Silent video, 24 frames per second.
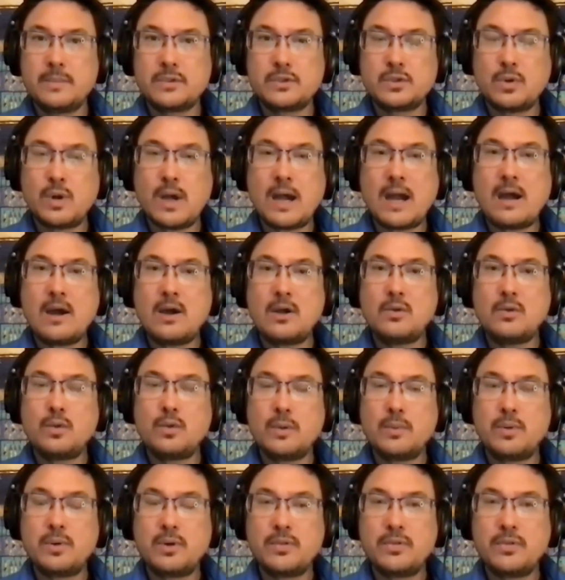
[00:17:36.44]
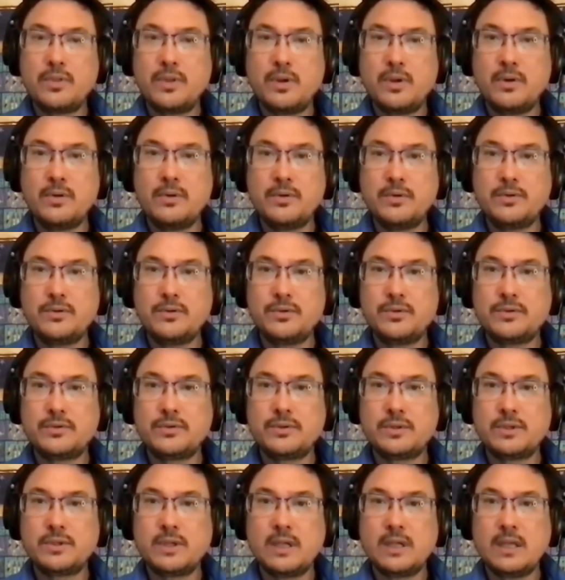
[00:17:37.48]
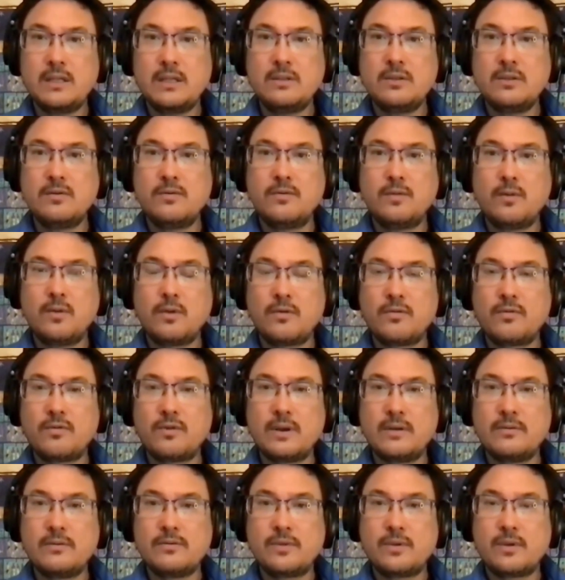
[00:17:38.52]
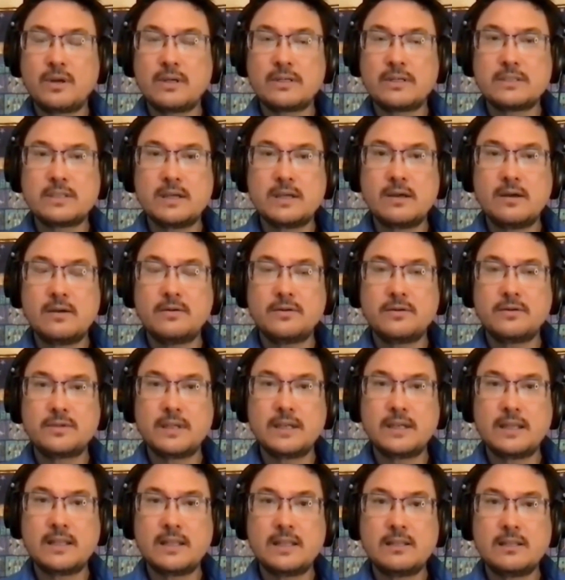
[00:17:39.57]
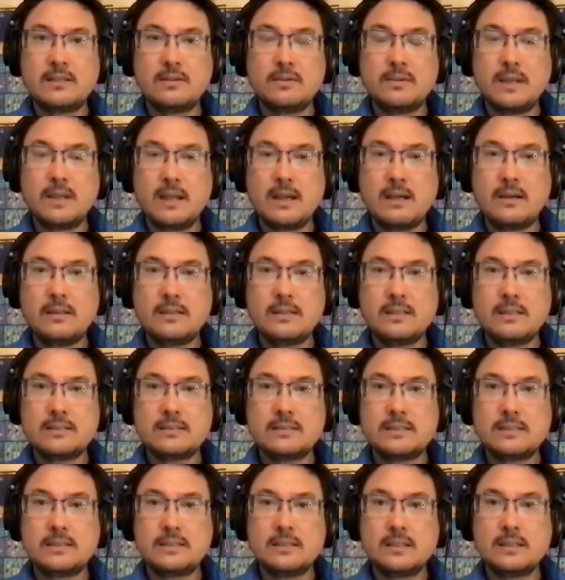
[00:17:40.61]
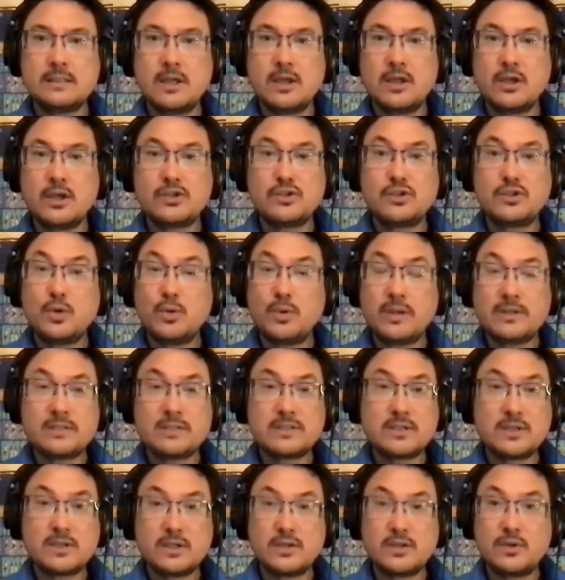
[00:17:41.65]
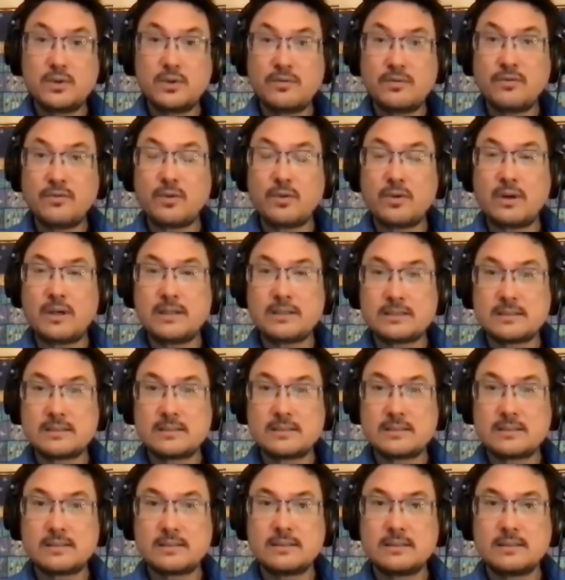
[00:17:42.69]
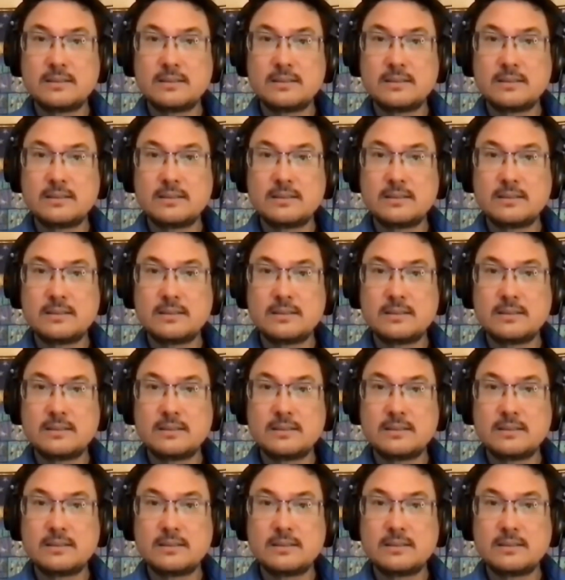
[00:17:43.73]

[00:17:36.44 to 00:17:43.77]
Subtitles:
So how do we put those in the forefront for ourselves? And I think the reality is because no one else is going to do it for us,